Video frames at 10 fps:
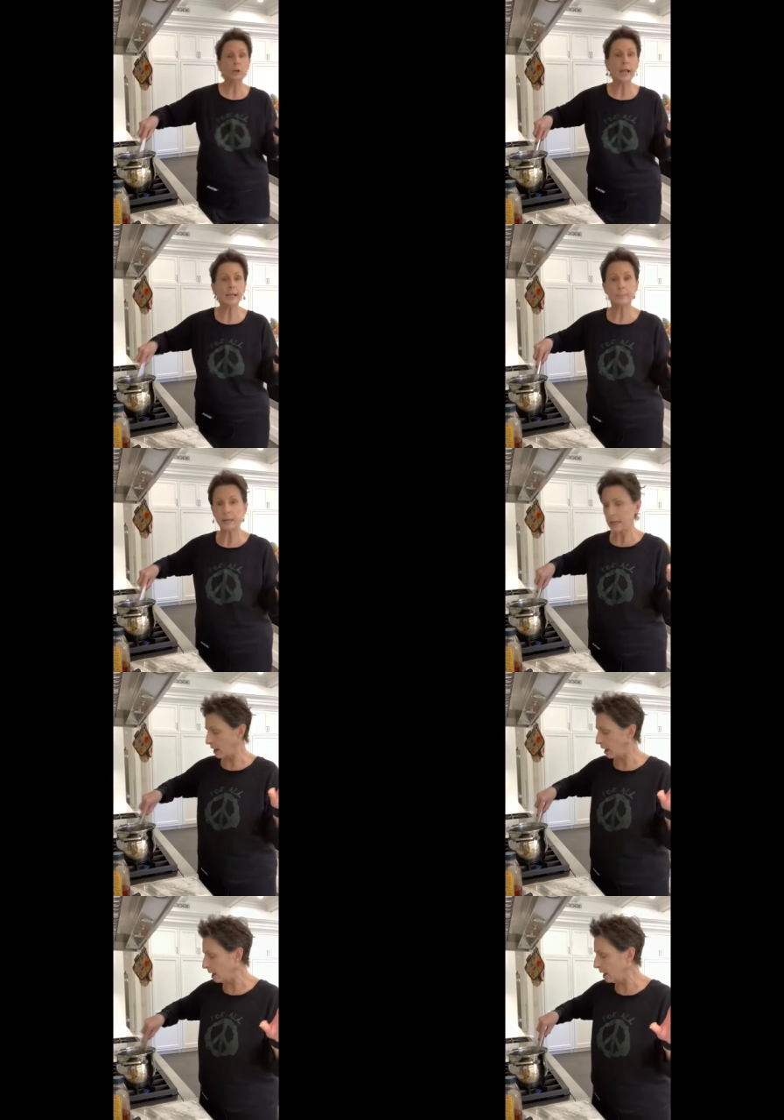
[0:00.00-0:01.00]
like me,
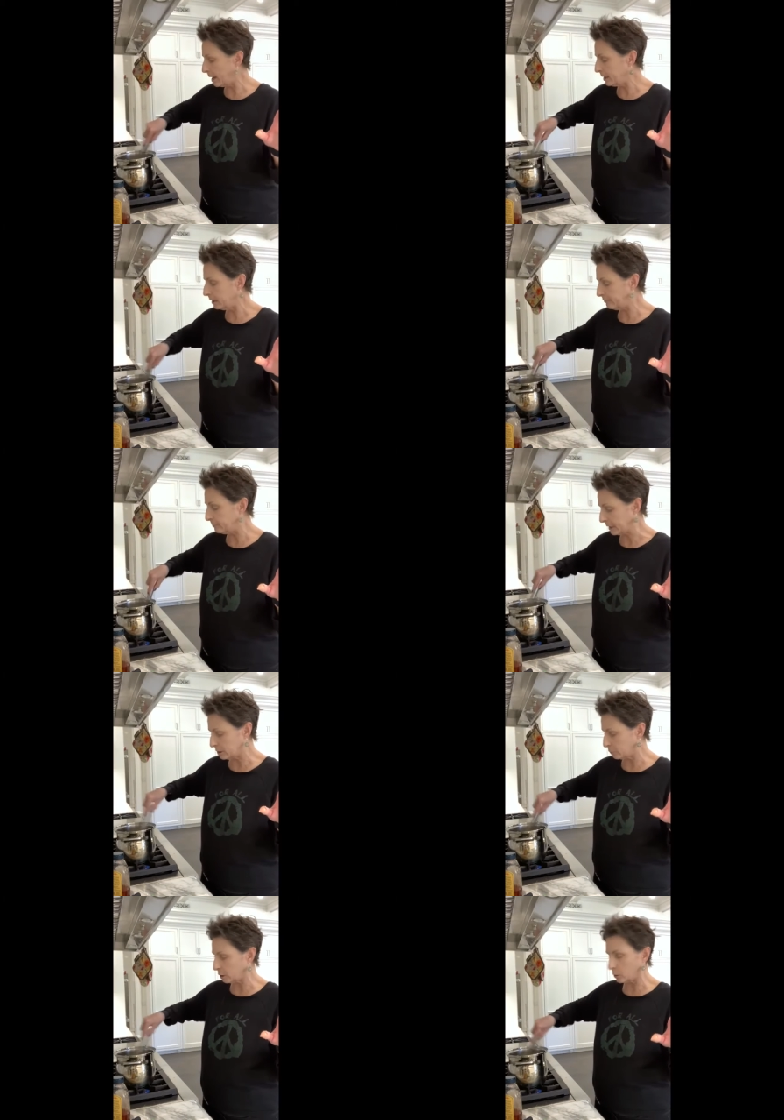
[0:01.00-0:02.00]
I love mint.
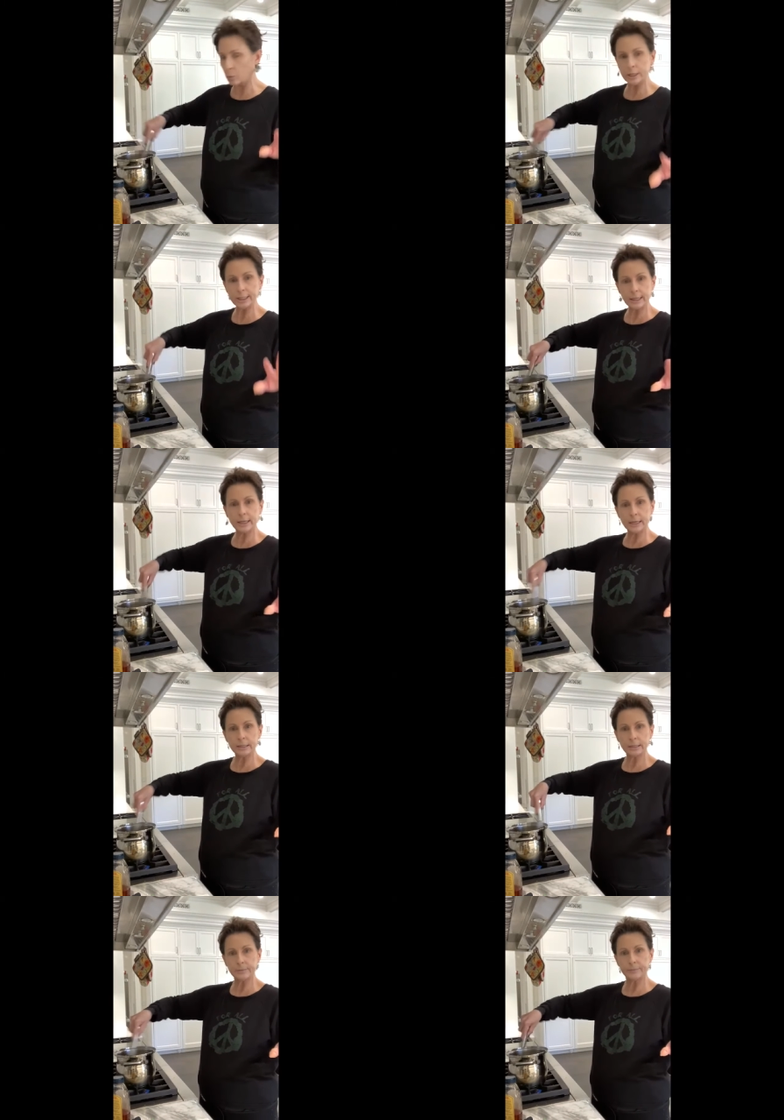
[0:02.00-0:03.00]
So we're gonna whisk
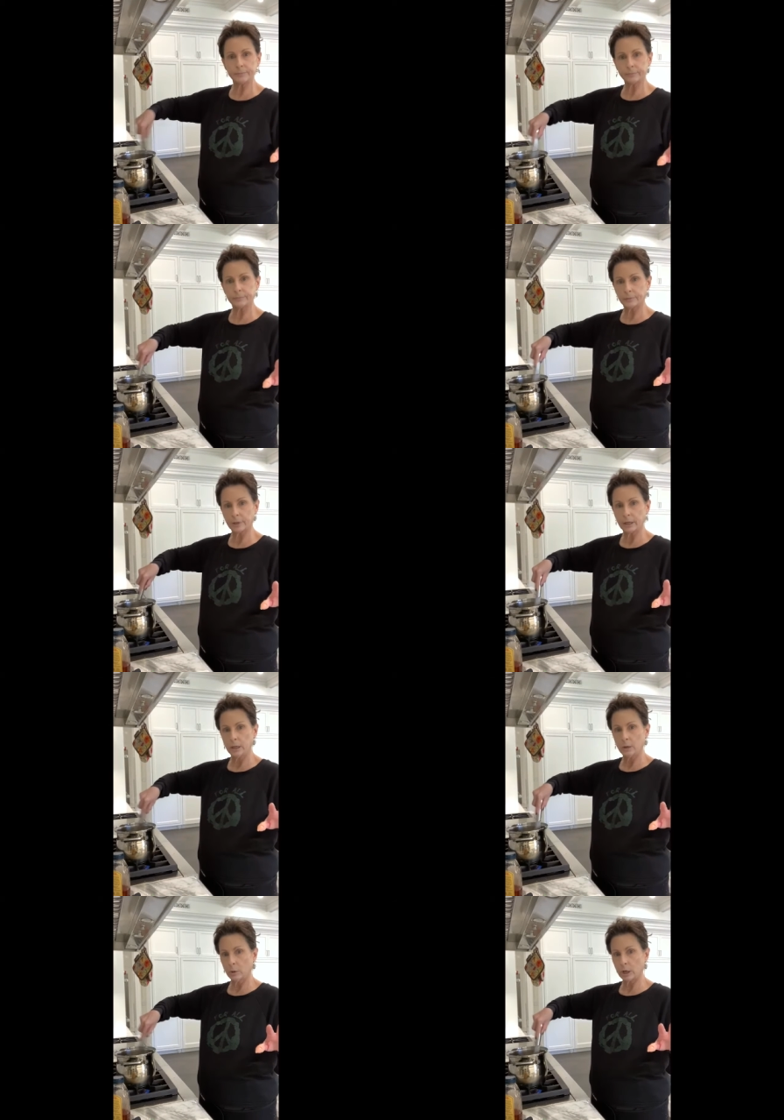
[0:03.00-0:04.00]
this.
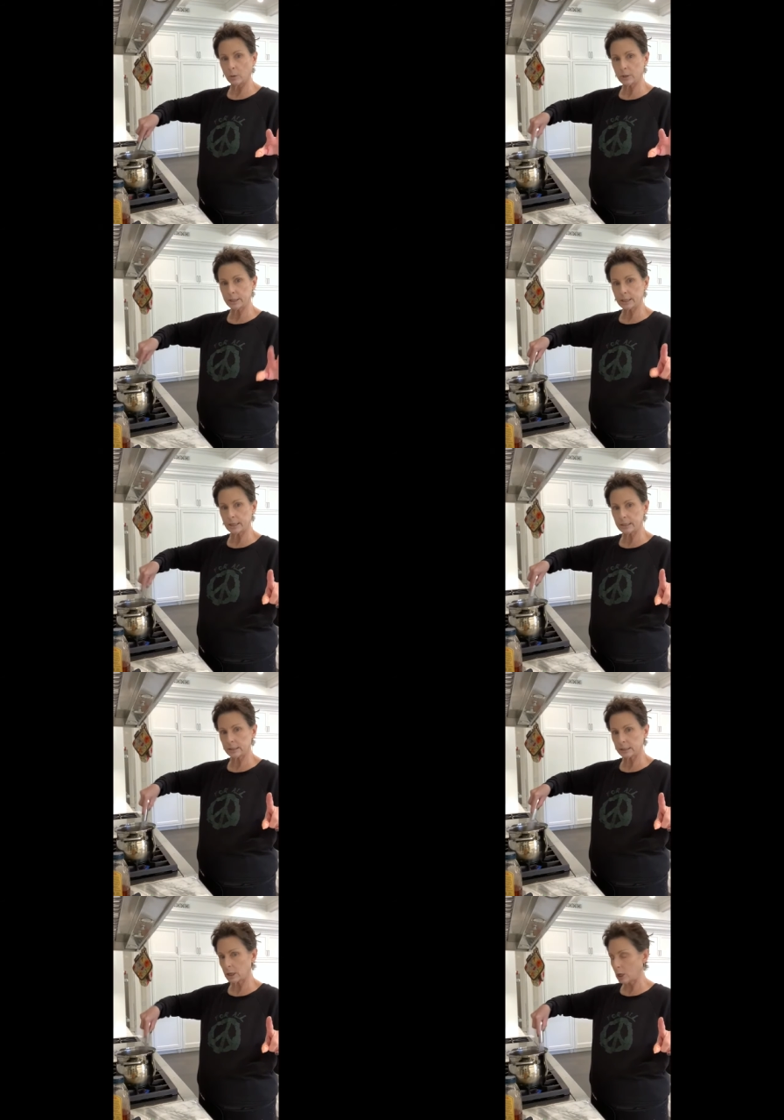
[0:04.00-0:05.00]

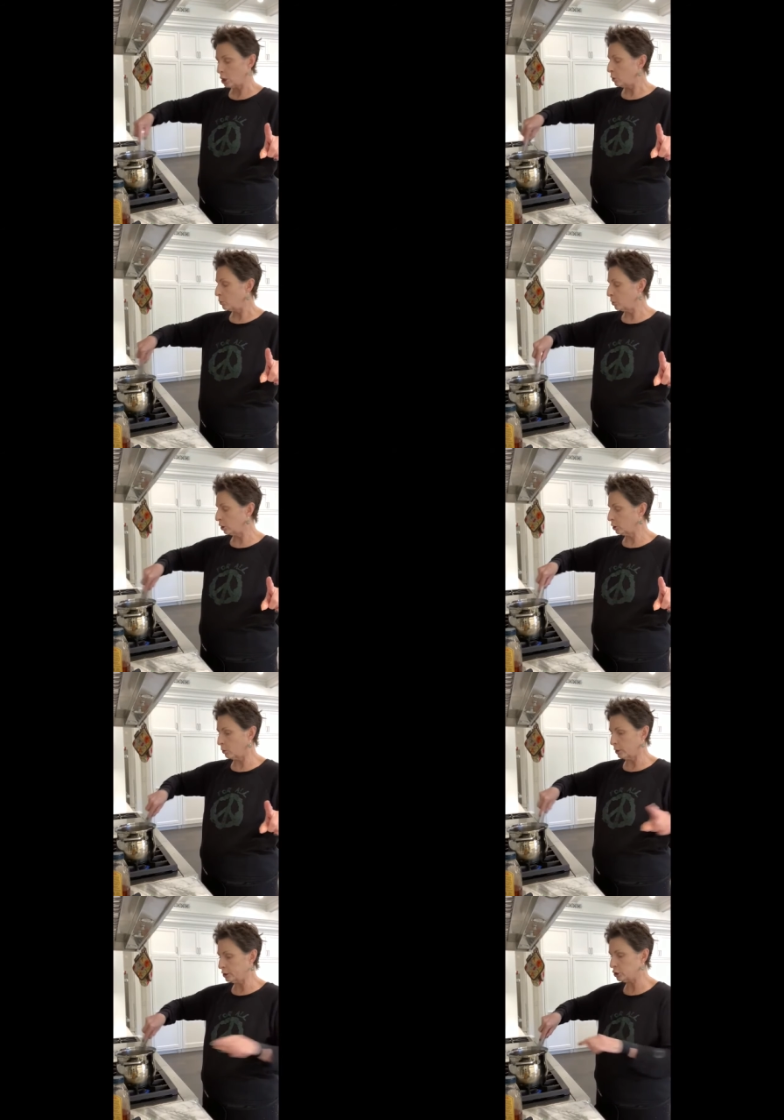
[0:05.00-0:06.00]
We're
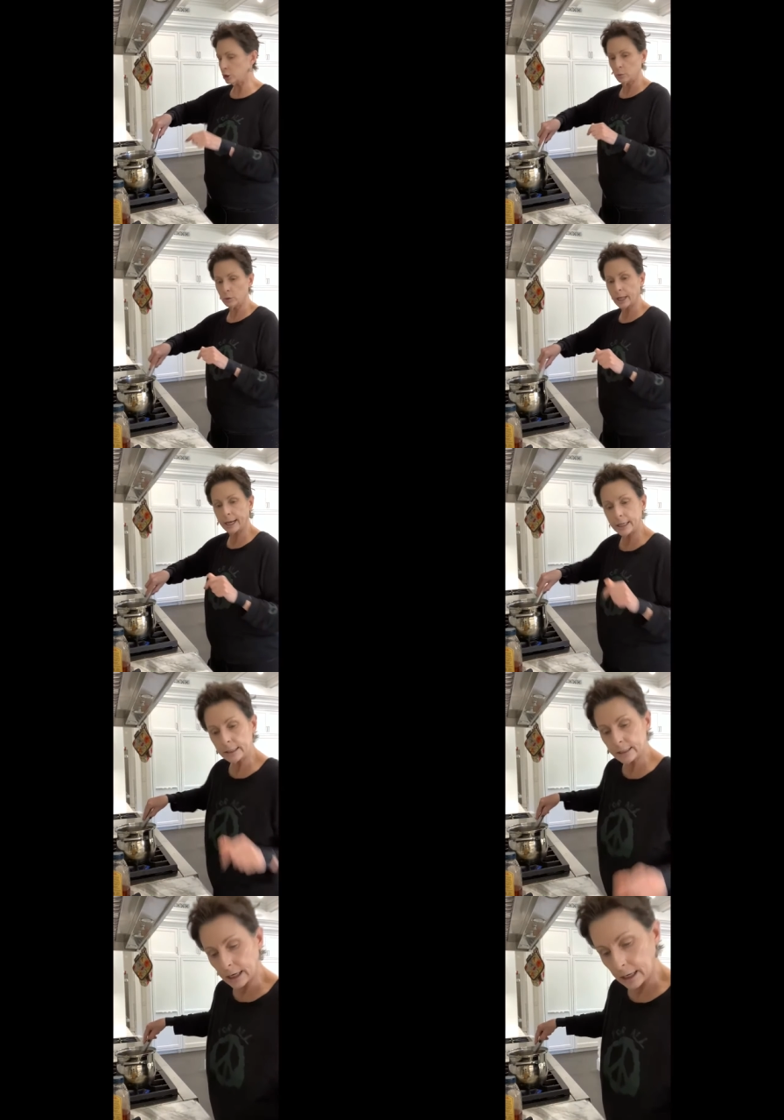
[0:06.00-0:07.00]
going to let
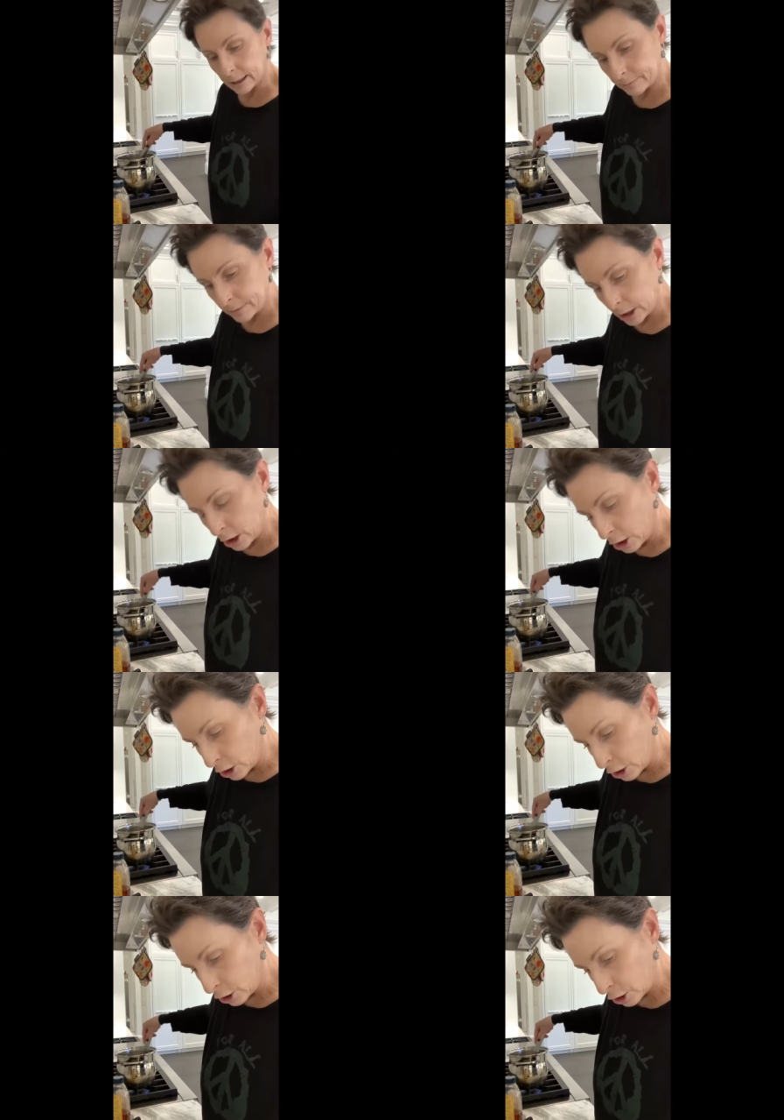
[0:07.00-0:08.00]
it come
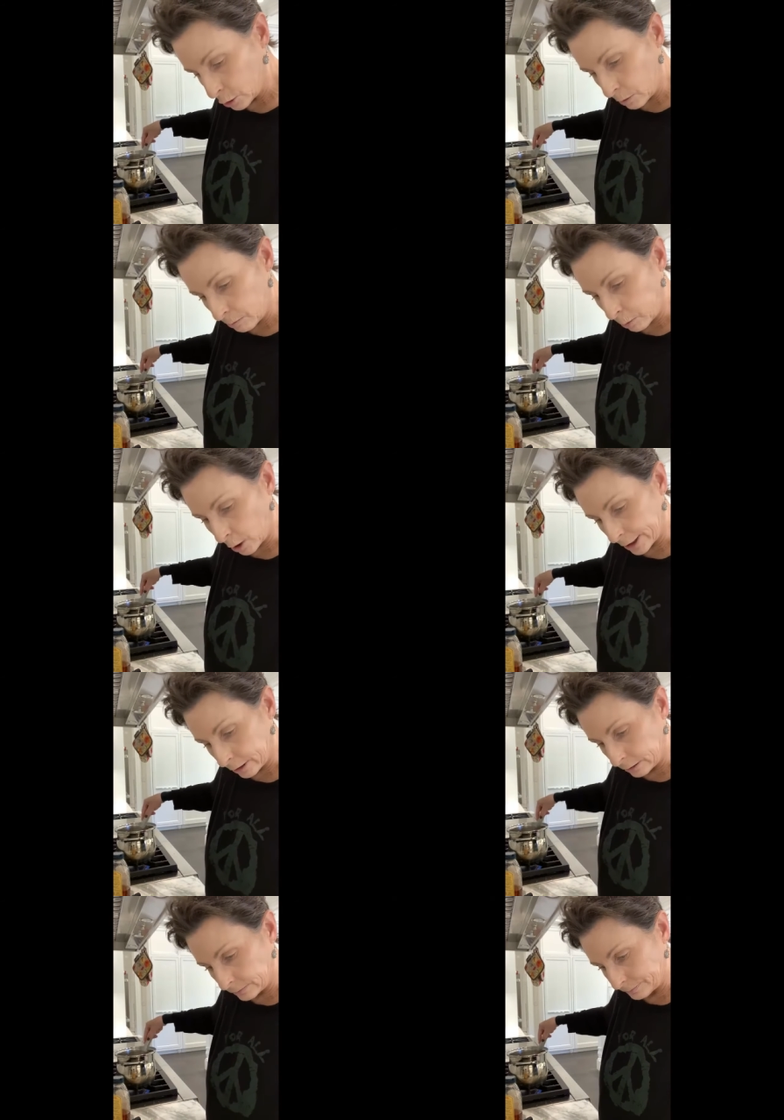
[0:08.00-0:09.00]
to a boil.